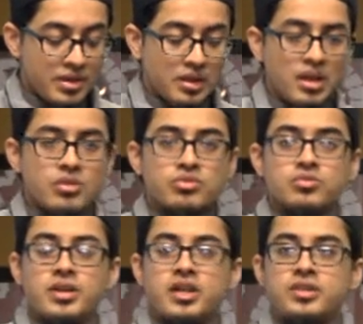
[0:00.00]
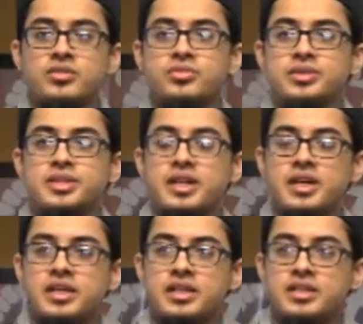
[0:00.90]
Allah subhanahu wa
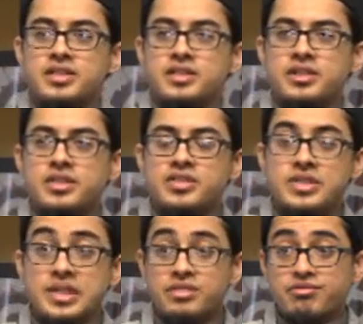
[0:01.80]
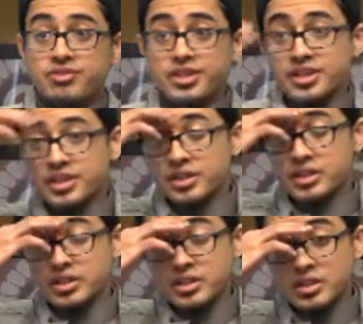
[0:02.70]
ta'ala, He is delivering
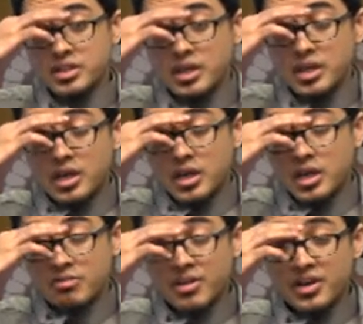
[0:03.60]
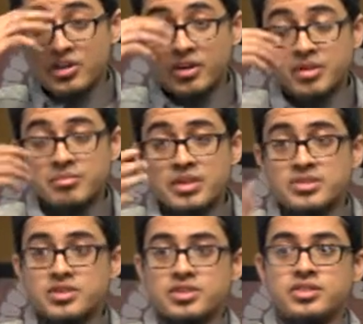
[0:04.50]
a very great
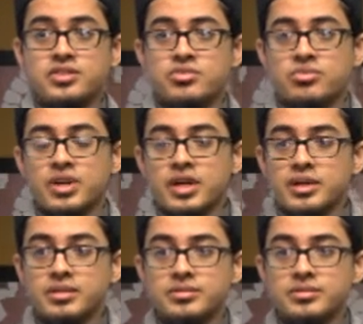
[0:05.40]
message in this surah.